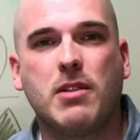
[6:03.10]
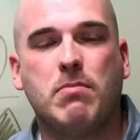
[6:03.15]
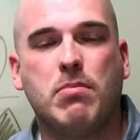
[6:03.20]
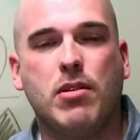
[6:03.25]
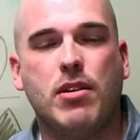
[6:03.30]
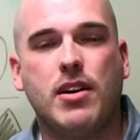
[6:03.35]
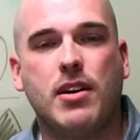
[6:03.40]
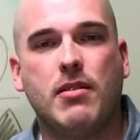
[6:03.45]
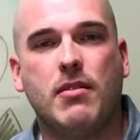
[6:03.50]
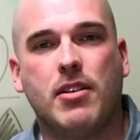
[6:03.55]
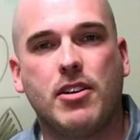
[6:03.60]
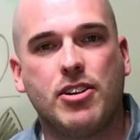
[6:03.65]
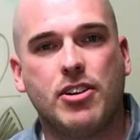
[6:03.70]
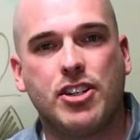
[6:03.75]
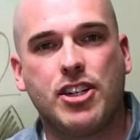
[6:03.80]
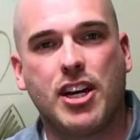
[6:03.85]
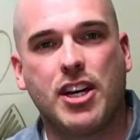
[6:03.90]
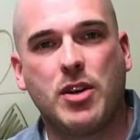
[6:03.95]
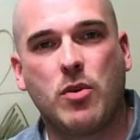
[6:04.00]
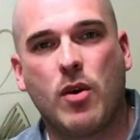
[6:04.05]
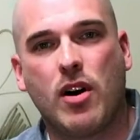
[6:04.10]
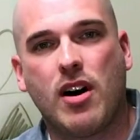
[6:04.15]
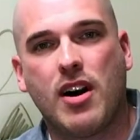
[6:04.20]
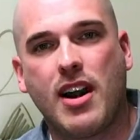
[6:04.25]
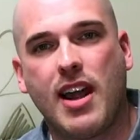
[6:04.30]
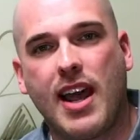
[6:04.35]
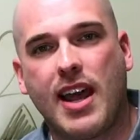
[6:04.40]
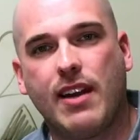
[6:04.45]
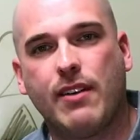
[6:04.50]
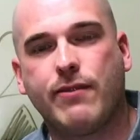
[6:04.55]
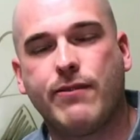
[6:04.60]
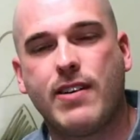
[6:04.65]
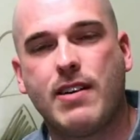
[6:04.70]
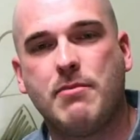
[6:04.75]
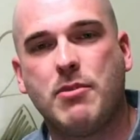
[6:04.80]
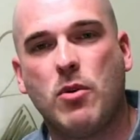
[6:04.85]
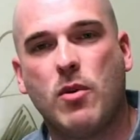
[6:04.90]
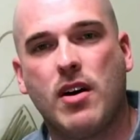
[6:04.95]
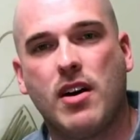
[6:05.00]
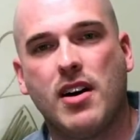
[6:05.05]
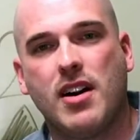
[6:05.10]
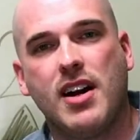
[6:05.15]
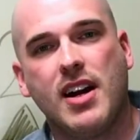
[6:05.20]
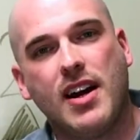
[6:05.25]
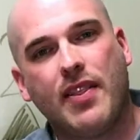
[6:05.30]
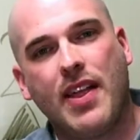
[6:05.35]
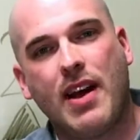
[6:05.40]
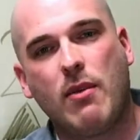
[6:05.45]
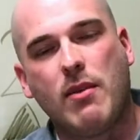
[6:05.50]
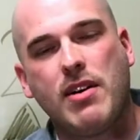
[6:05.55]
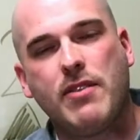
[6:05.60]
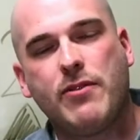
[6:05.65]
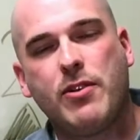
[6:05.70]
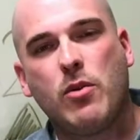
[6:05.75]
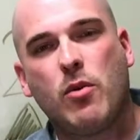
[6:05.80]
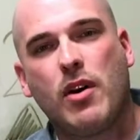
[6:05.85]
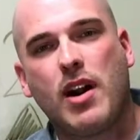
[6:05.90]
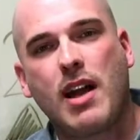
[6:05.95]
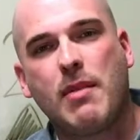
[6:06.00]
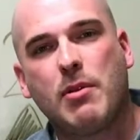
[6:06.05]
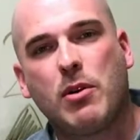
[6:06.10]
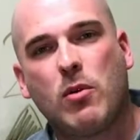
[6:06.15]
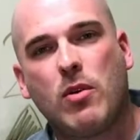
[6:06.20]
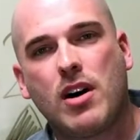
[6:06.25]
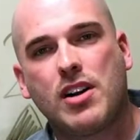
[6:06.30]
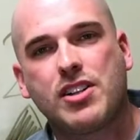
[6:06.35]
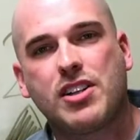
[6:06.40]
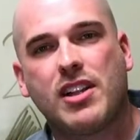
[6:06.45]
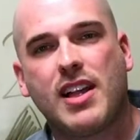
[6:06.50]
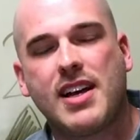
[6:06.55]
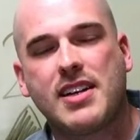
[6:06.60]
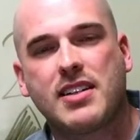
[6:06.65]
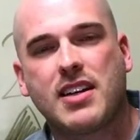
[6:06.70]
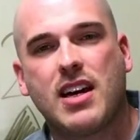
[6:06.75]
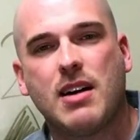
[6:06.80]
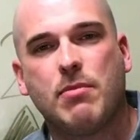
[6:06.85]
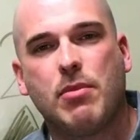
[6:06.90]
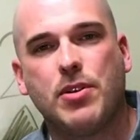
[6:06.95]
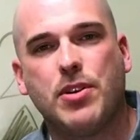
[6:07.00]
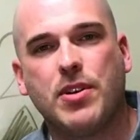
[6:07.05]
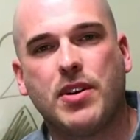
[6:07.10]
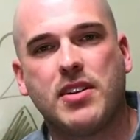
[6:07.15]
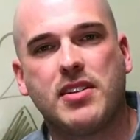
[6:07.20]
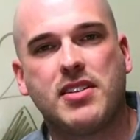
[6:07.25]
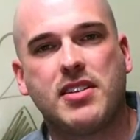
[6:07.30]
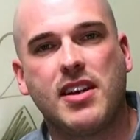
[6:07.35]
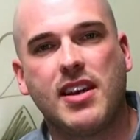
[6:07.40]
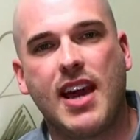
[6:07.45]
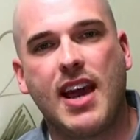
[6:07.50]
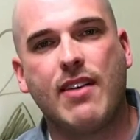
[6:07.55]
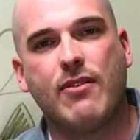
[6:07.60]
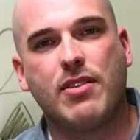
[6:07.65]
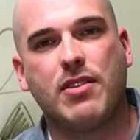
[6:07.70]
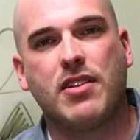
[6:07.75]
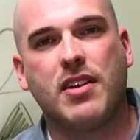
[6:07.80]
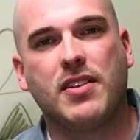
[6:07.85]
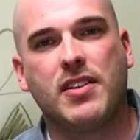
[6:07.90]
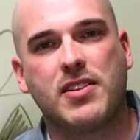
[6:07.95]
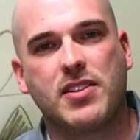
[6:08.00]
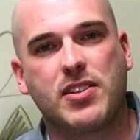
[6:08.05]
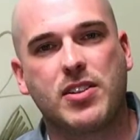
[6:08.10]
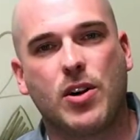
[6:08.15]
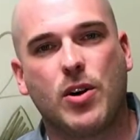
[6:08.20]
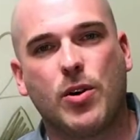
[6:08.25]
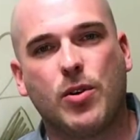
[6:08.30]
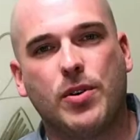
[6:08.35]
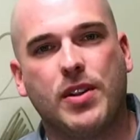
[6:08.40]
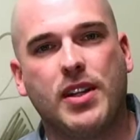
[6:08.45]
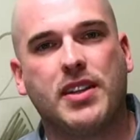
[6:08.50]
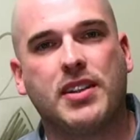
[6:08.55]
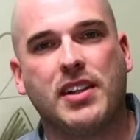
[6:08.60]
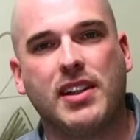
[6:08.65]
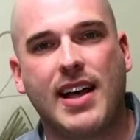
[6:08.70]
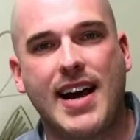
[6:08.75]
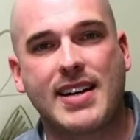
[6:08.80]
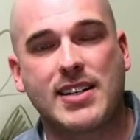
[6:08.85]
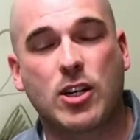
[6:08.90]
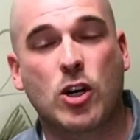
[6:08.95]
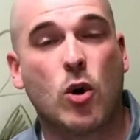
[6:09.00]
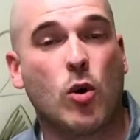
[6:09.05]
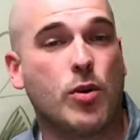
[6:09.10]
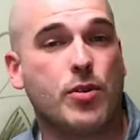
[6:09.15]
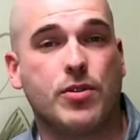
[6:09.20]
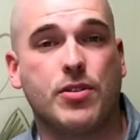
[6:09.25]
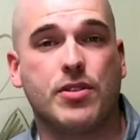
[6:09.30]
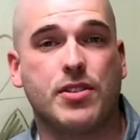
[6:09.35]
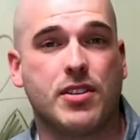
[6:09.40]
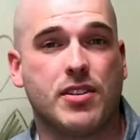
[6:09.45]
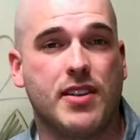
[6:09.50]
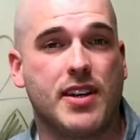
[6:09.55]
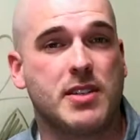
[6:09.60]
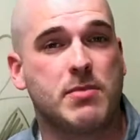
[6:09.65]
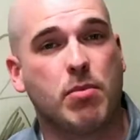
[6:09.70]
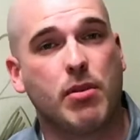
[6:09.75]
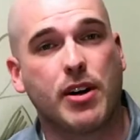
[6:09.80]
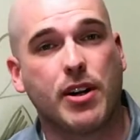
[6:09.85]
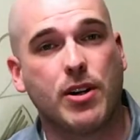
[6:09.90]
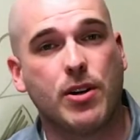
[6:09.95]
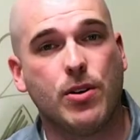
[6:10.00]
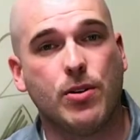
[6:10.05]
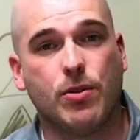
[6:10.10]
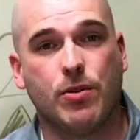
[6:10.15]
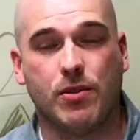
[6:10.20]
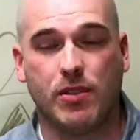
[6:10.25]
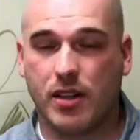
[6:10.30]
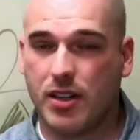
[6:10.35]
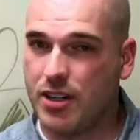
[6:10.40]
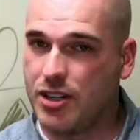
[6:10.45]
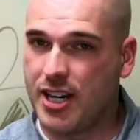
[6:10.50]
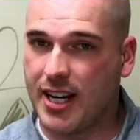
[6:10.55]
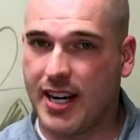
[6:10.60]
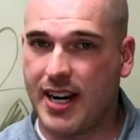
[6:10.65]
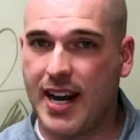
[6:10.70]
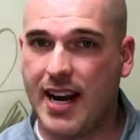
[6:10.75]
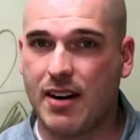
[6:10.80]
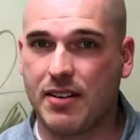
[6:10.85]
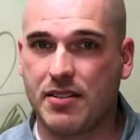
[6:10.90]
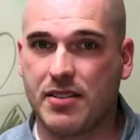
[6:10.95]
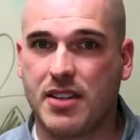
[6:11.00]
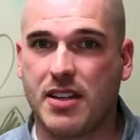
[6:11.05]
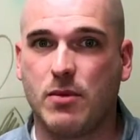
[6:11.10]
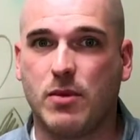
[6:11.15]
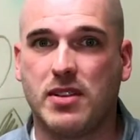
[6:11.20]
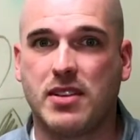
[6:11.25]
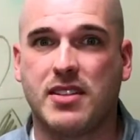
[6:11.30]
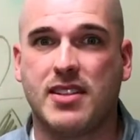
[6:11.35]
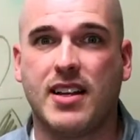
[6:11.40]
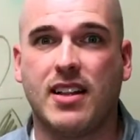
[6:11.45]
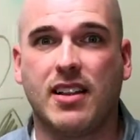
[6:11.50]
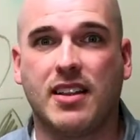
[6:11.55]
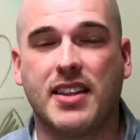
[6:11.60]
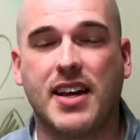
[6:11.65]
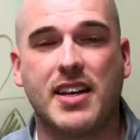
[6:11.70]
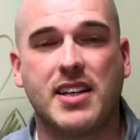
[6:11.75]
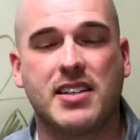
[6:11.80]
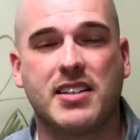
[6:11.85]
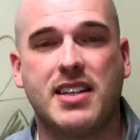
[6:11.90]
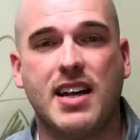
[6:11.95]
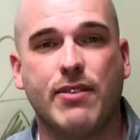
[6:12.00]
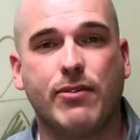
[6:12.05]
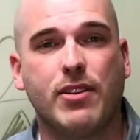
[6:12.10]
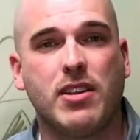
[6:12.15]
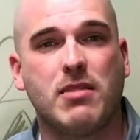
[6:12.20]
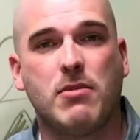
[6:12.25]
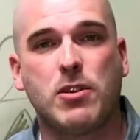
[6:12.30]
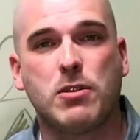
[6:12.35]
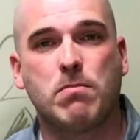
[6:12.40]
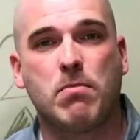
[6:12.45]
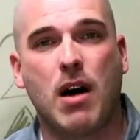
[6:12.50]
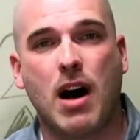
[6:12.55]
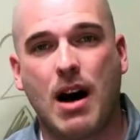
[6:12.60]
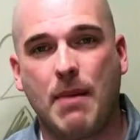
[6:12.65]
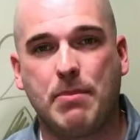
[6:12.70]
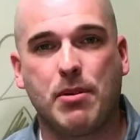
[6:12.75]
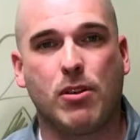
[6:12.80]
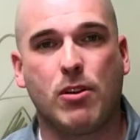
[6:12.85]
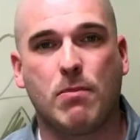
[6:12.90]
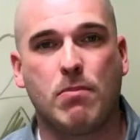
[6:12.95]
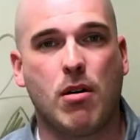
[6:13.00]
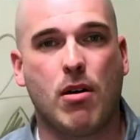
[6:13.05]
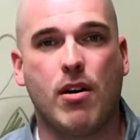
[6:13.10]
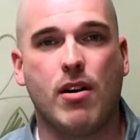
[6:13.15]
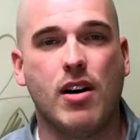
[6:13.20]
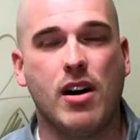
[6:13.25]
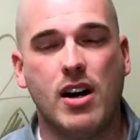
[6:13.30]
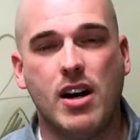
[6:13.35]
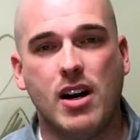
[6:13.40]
to put January and February. That way, if you weren't able to watch the last couple, you can see everything that's sold in the last quarter. So that's pretty cool. Check it out. See what's selling. That is definitely the most popular part